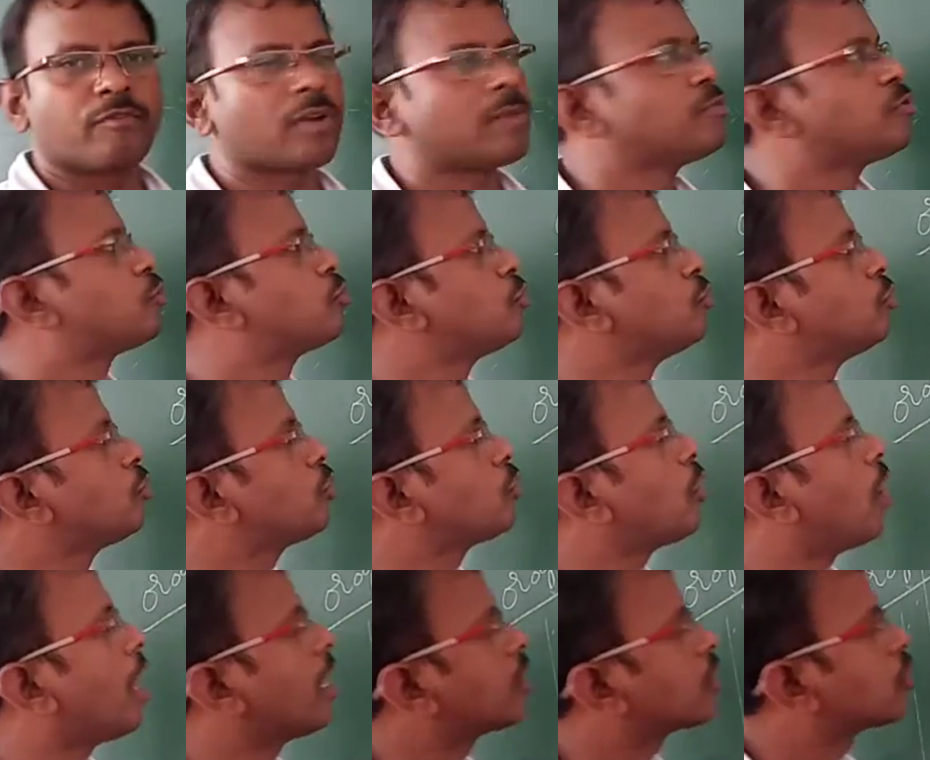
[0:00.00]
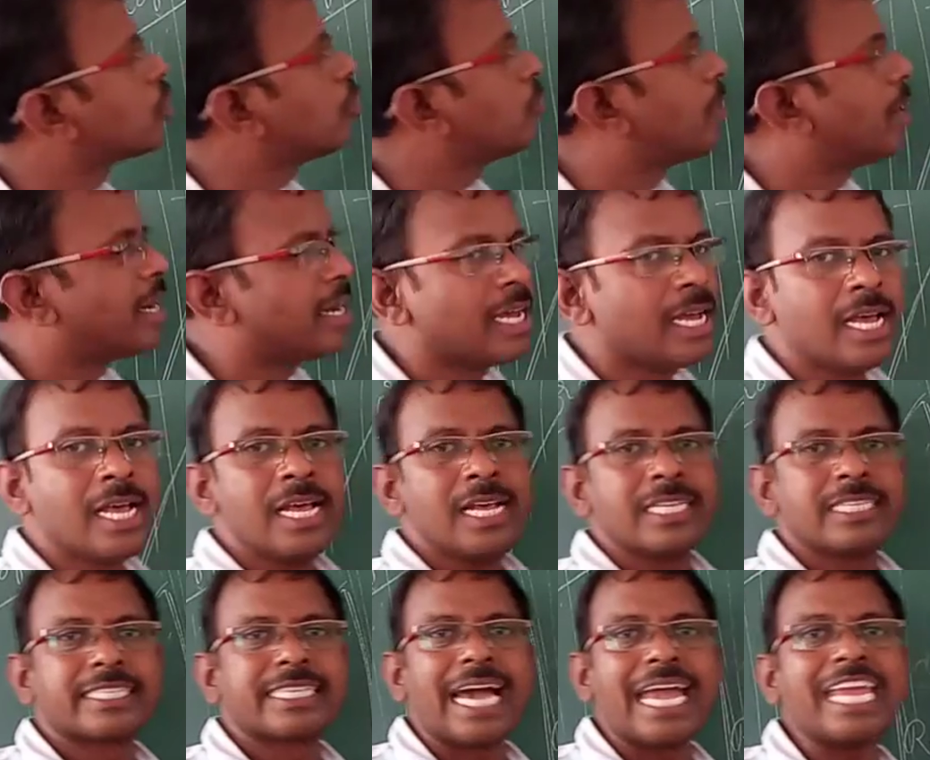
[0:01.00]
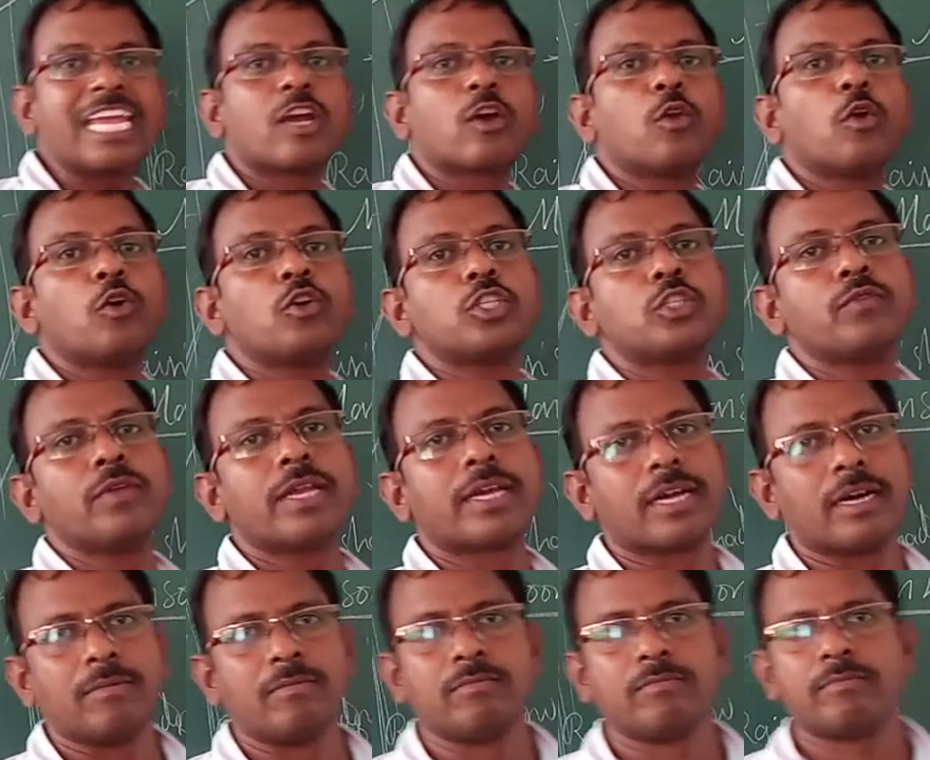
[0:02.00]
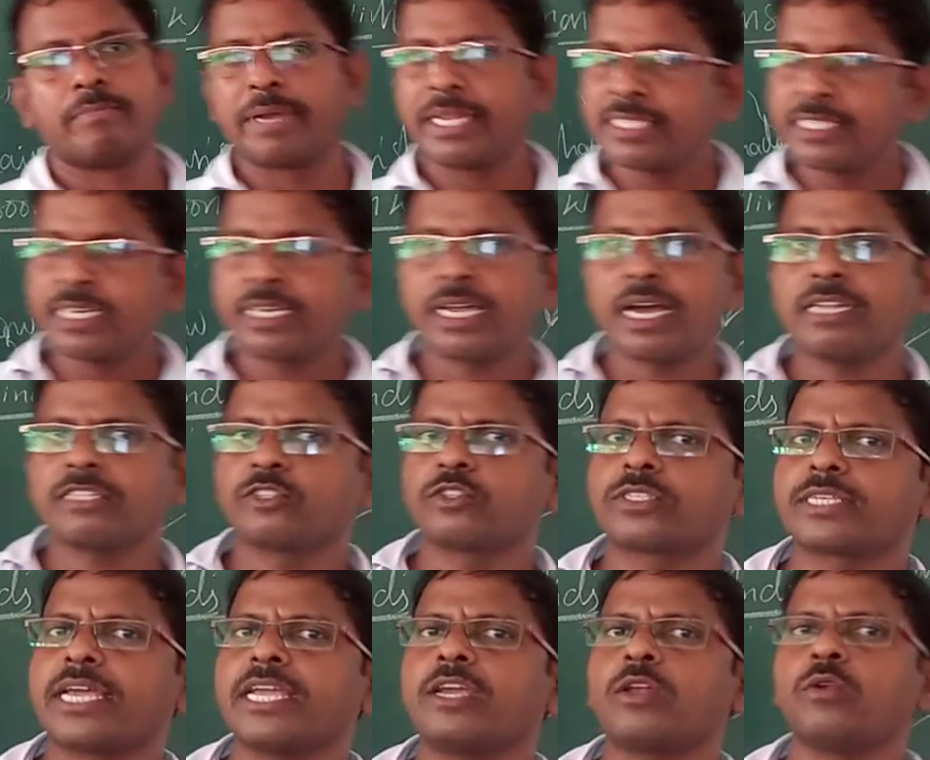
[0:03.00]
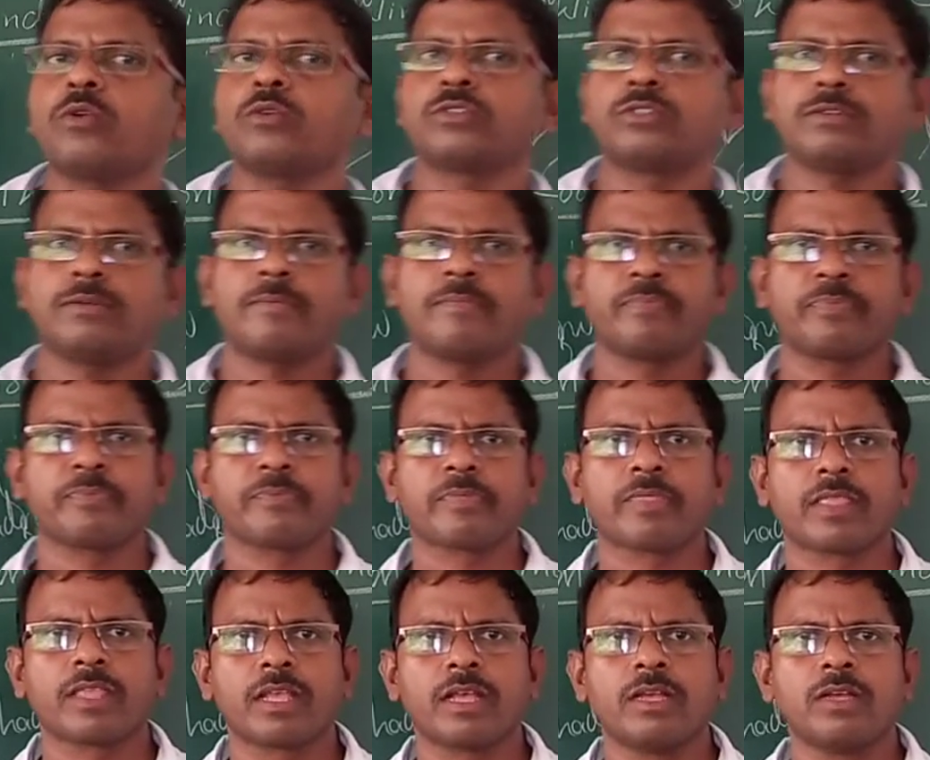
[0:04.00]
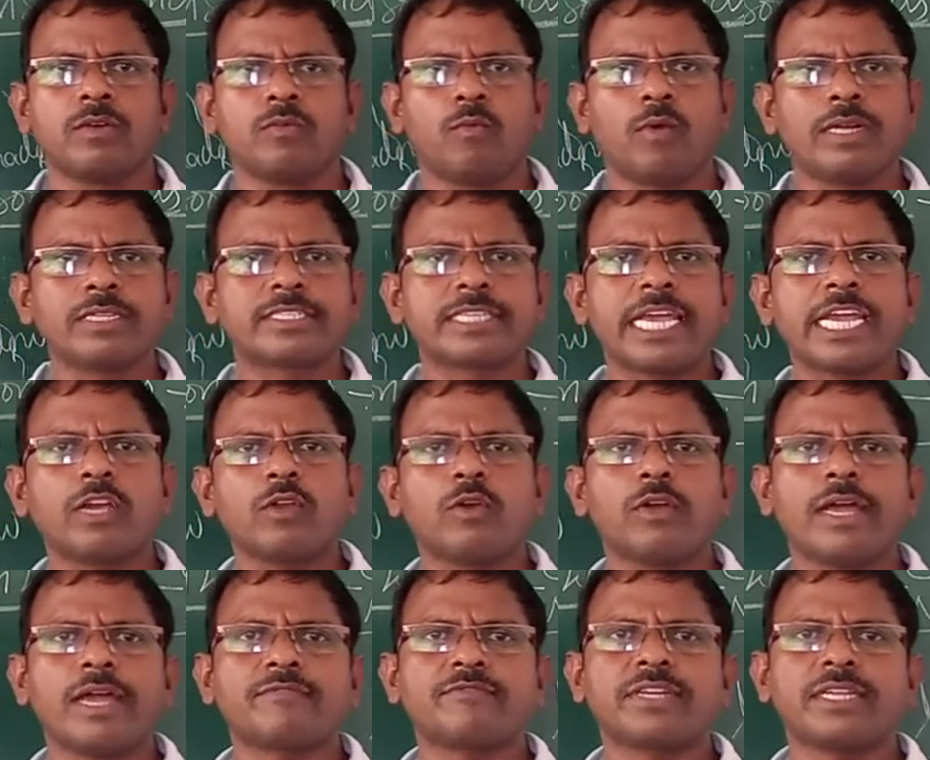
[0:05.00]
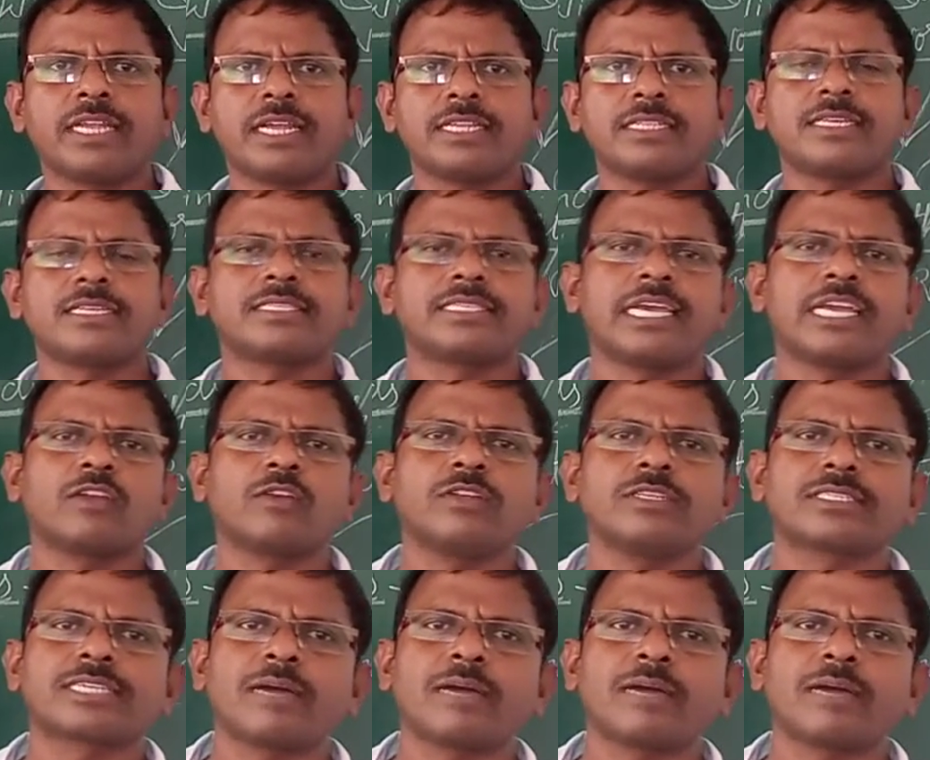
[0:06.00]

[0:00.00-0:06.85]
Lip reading: from June to October, cyclones will come. Present also cyclones. One cyclone after another cyclone is